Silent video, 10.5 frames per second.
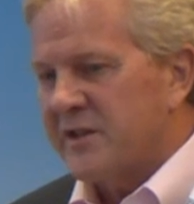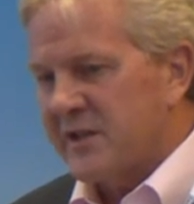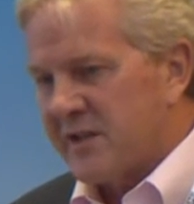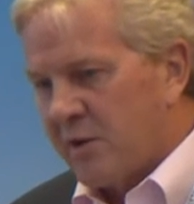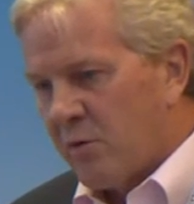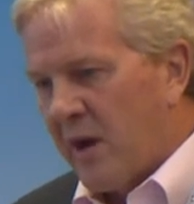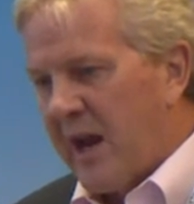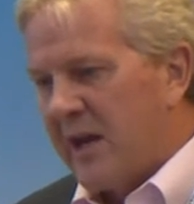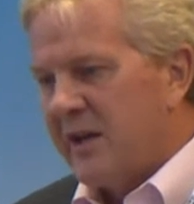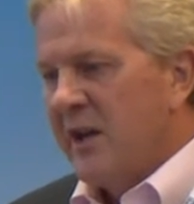as a
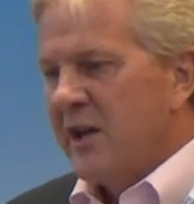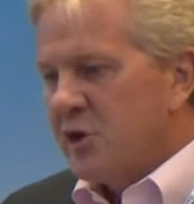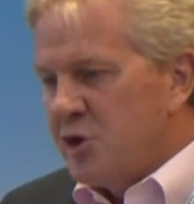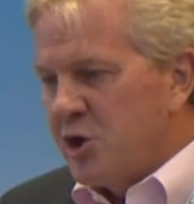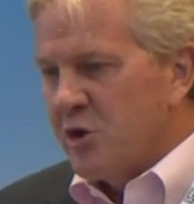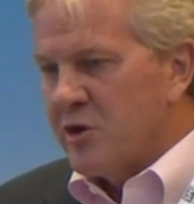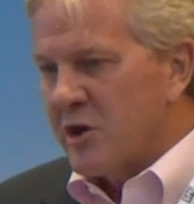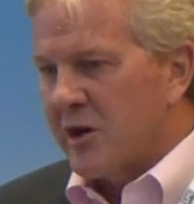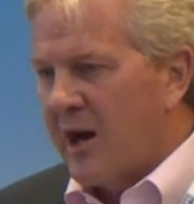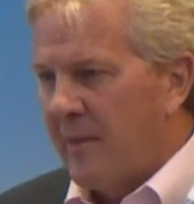great
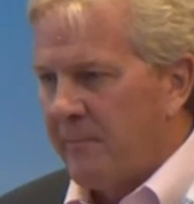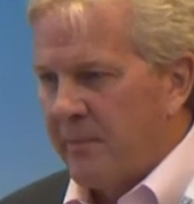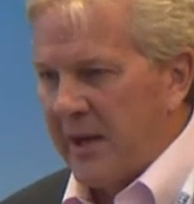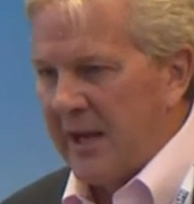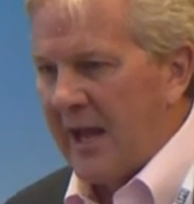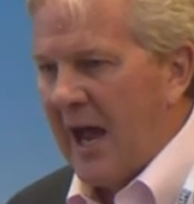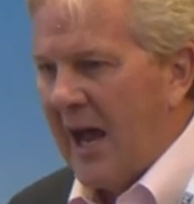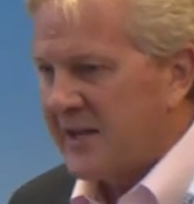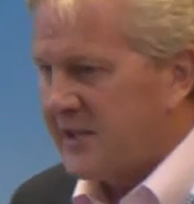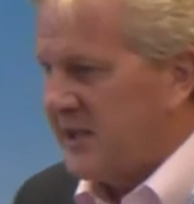junior company
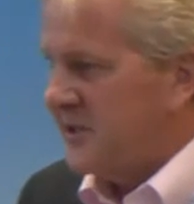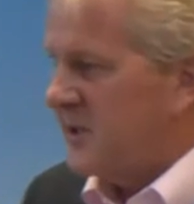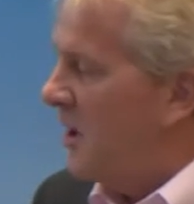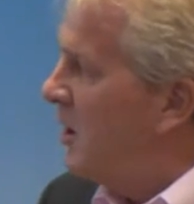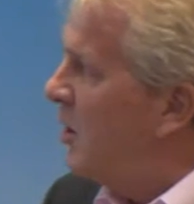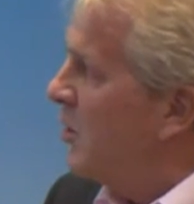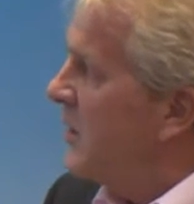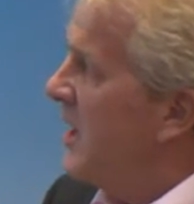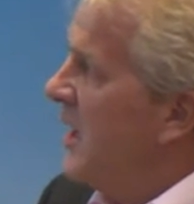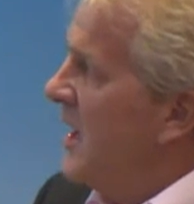asset to
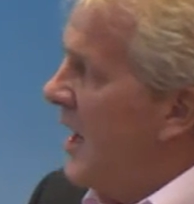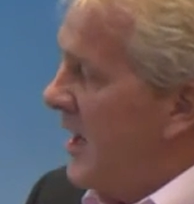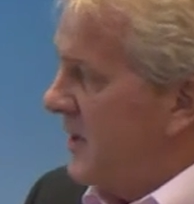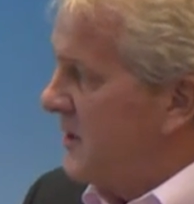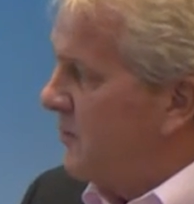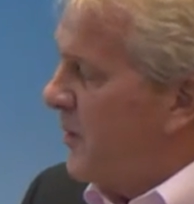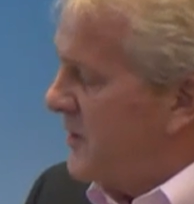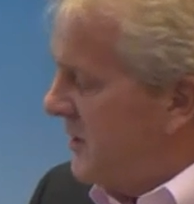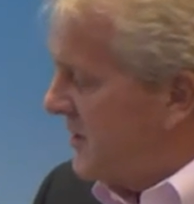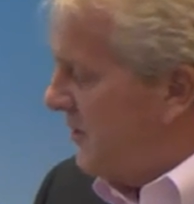own to
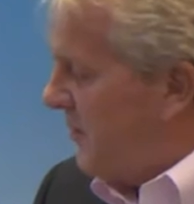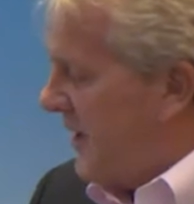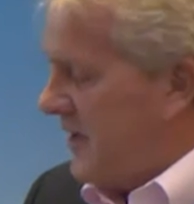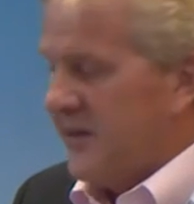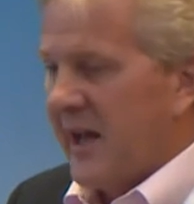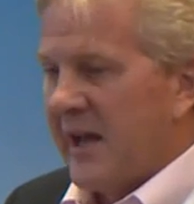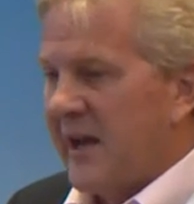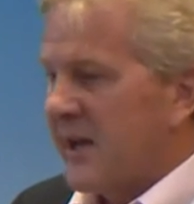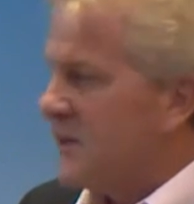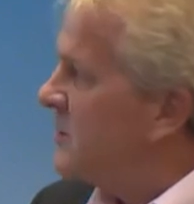participate in that
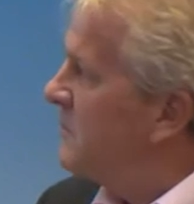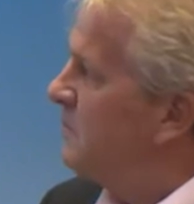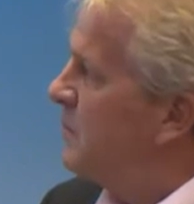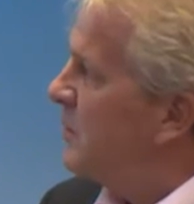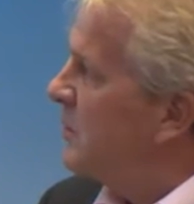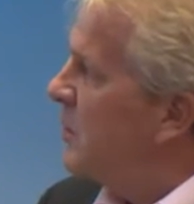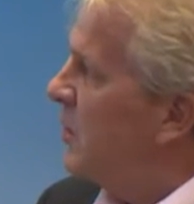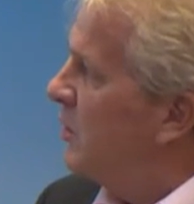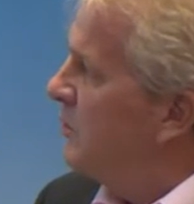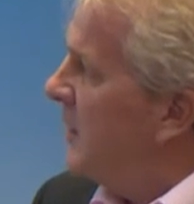next bull
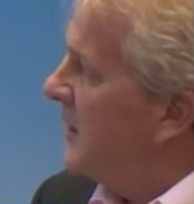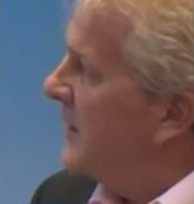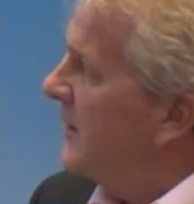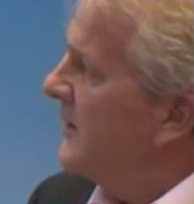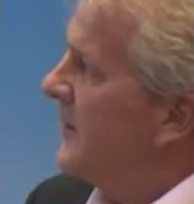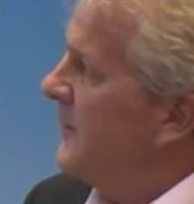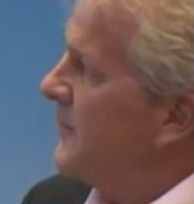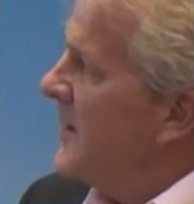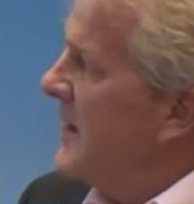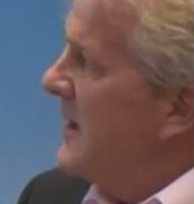gold market.
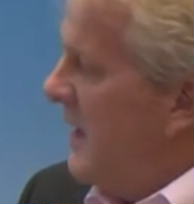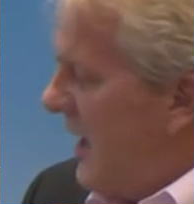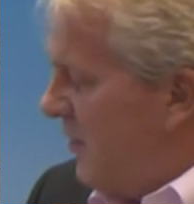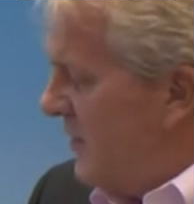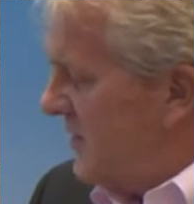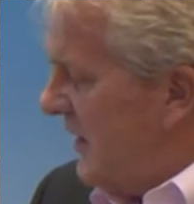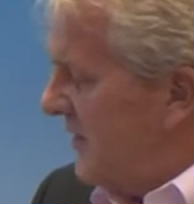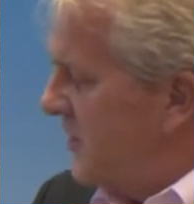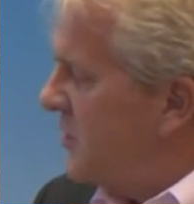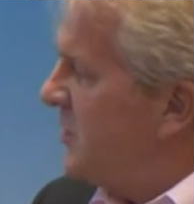I always like
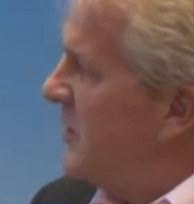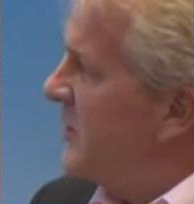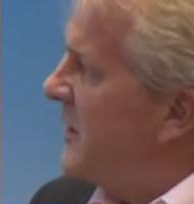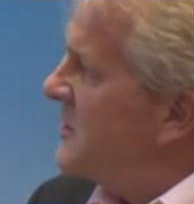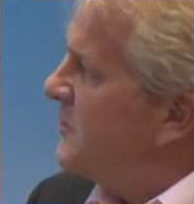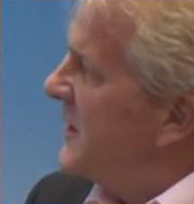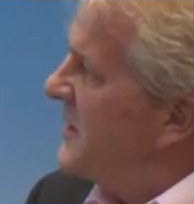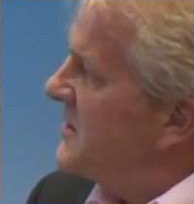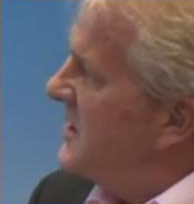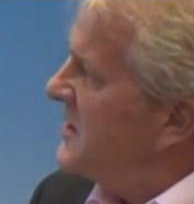to show this because this